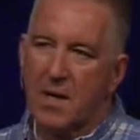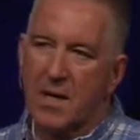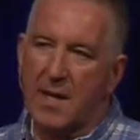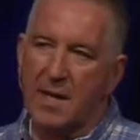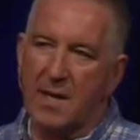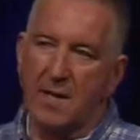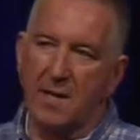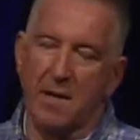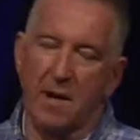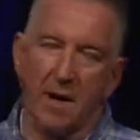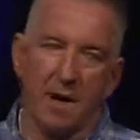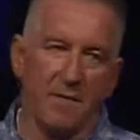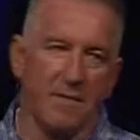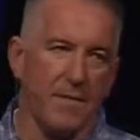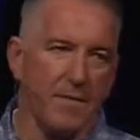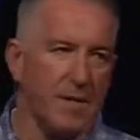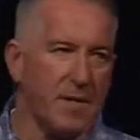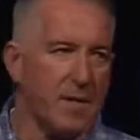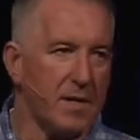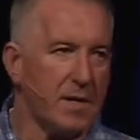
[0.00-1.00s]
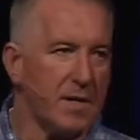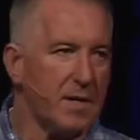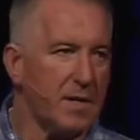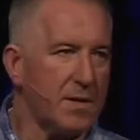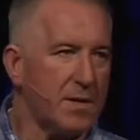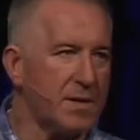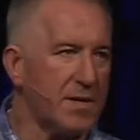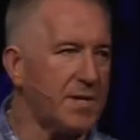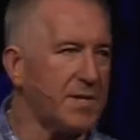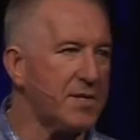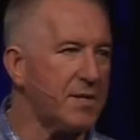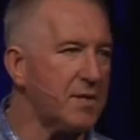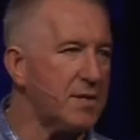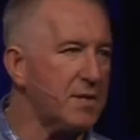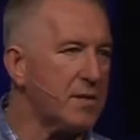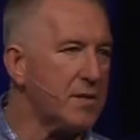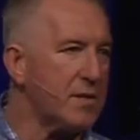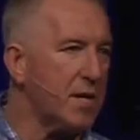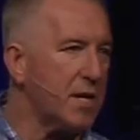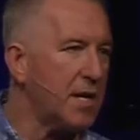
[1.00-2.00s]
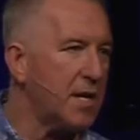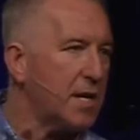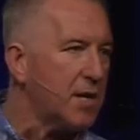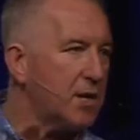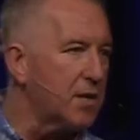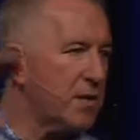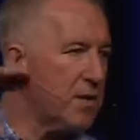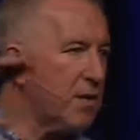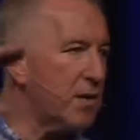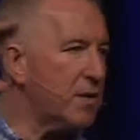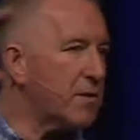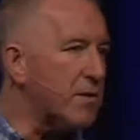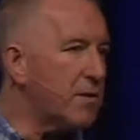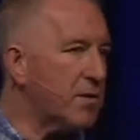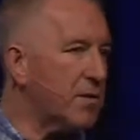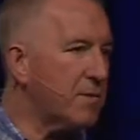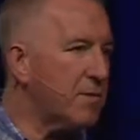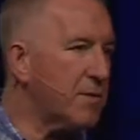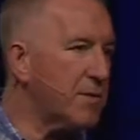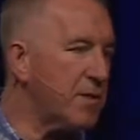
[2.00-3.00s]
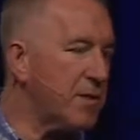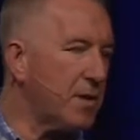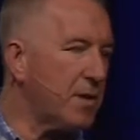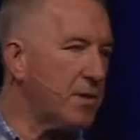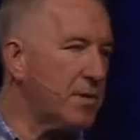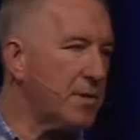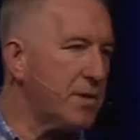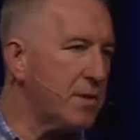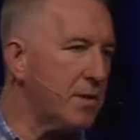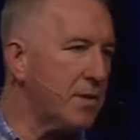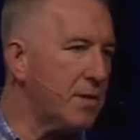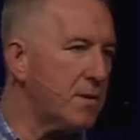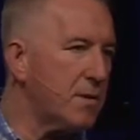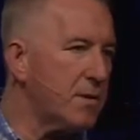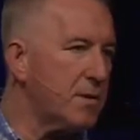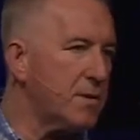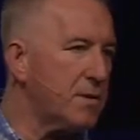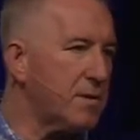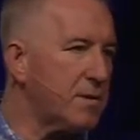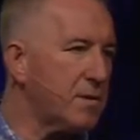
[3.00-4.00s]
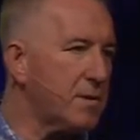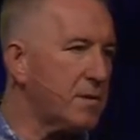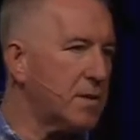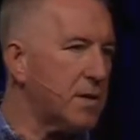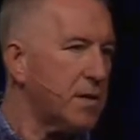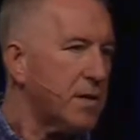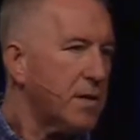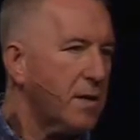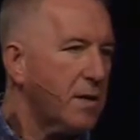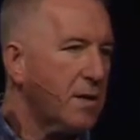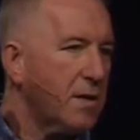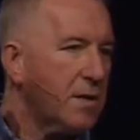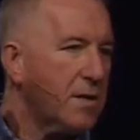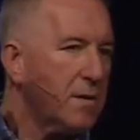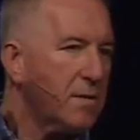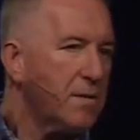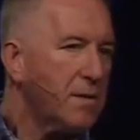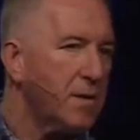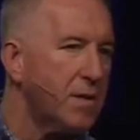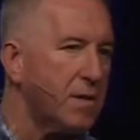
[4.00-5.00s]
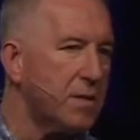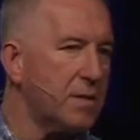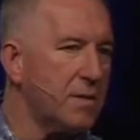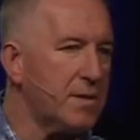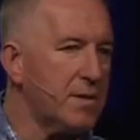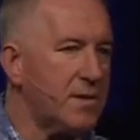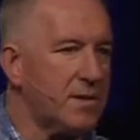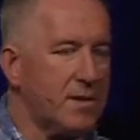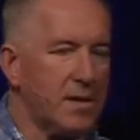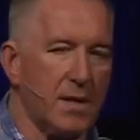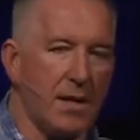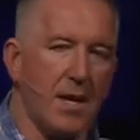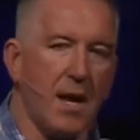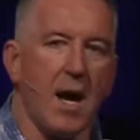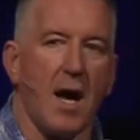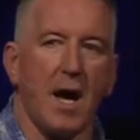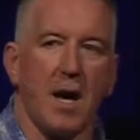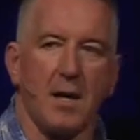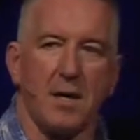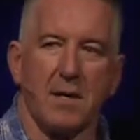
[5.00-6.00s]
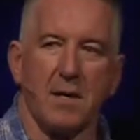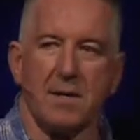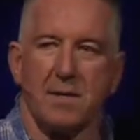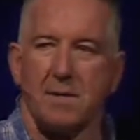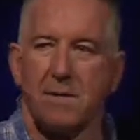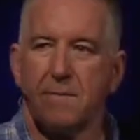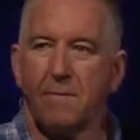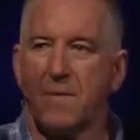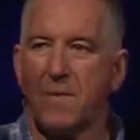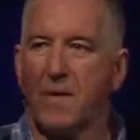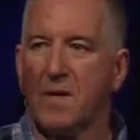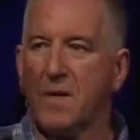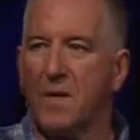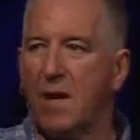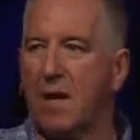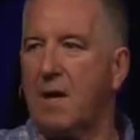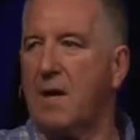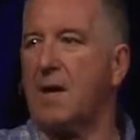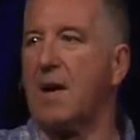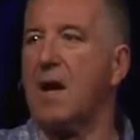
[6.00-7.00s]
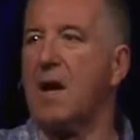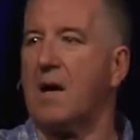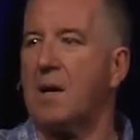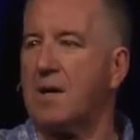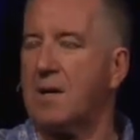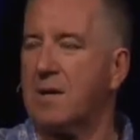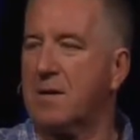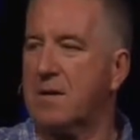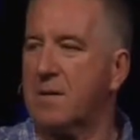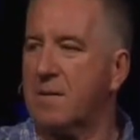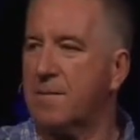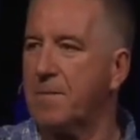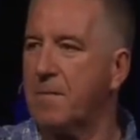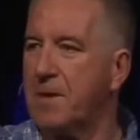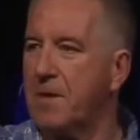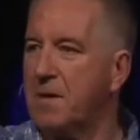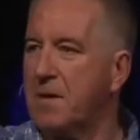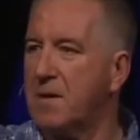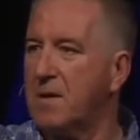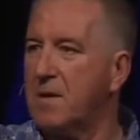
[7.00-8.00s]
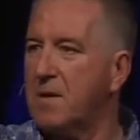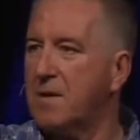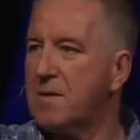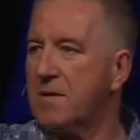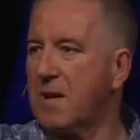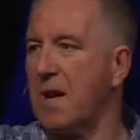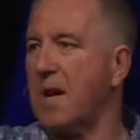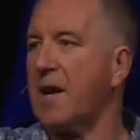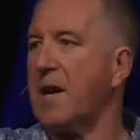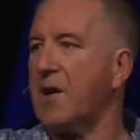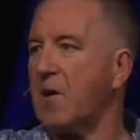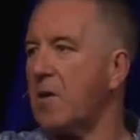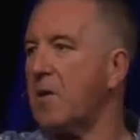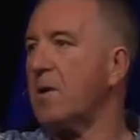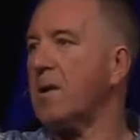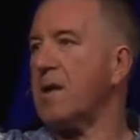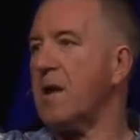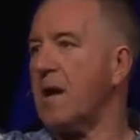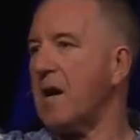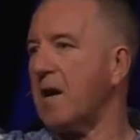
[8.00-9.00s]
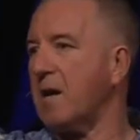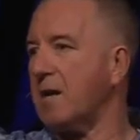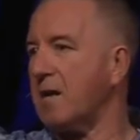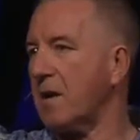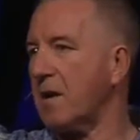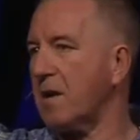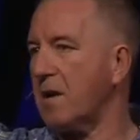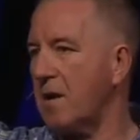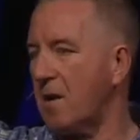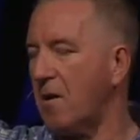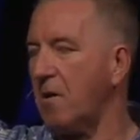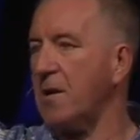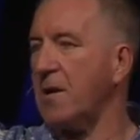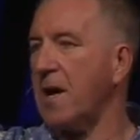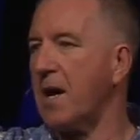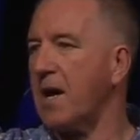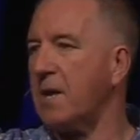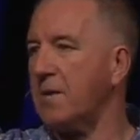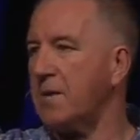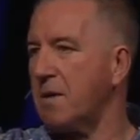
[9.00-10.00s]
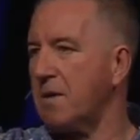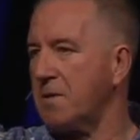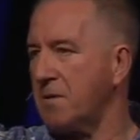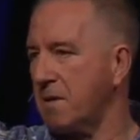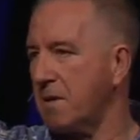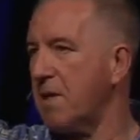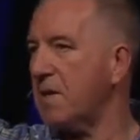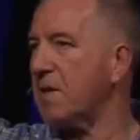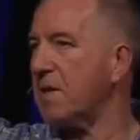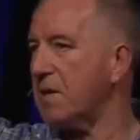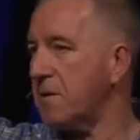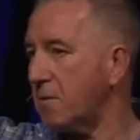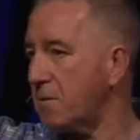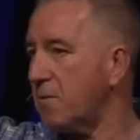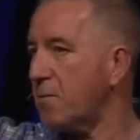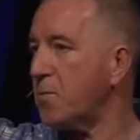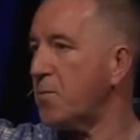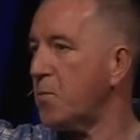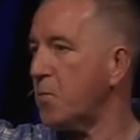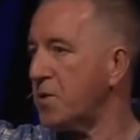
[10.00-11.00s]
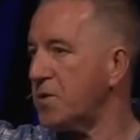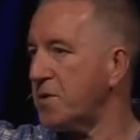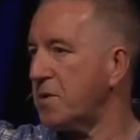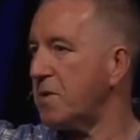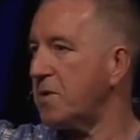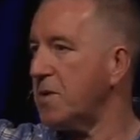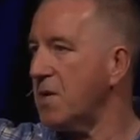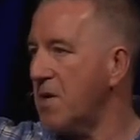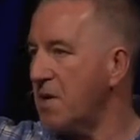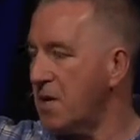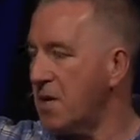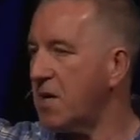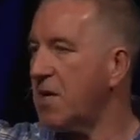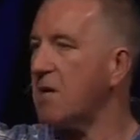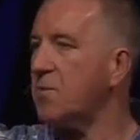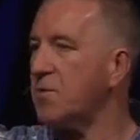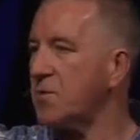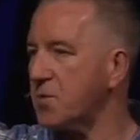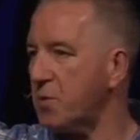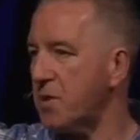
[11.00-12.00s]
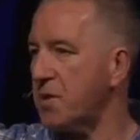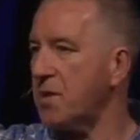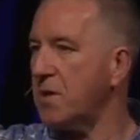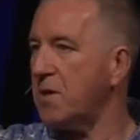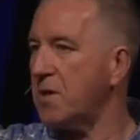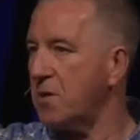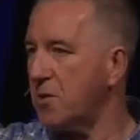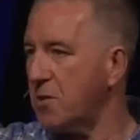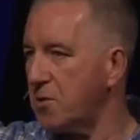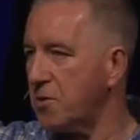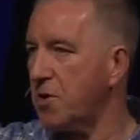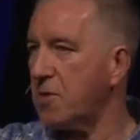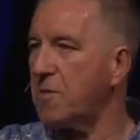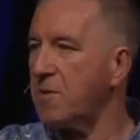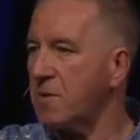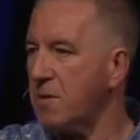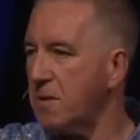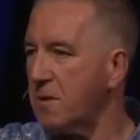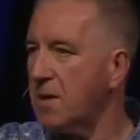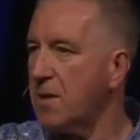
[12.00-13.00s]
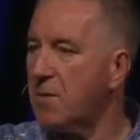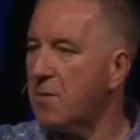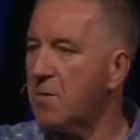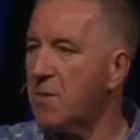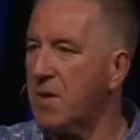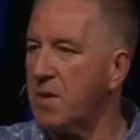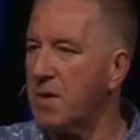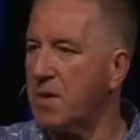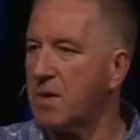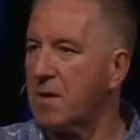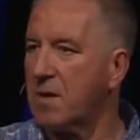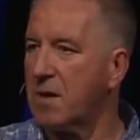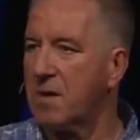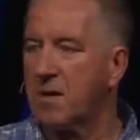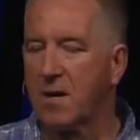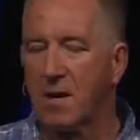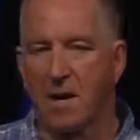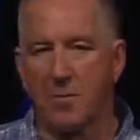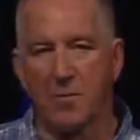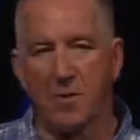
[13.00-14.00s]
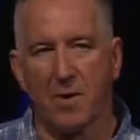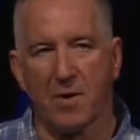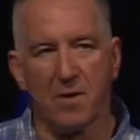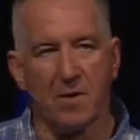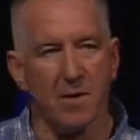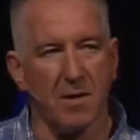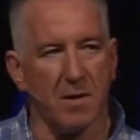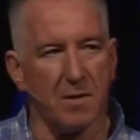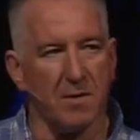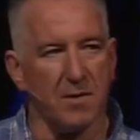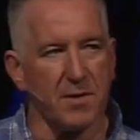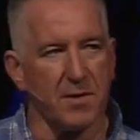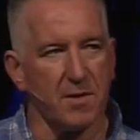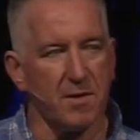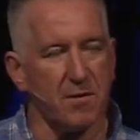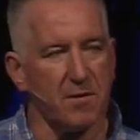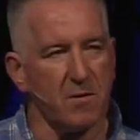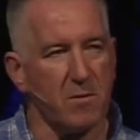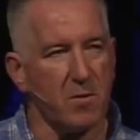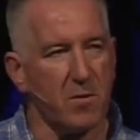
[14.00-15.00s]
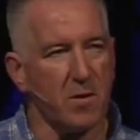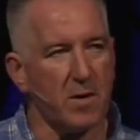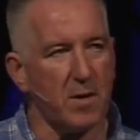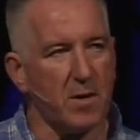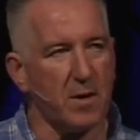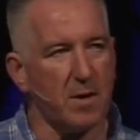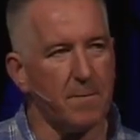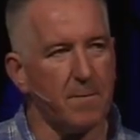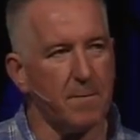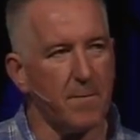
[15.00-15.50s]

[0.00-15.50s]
And then off in the distance, they could hear the German soldiers sing Stille Nacht, Heilige Nacht, Silent Night, Holy Night. Holy Night, that again, the original hymn was written in German a couple hundred years ago or more.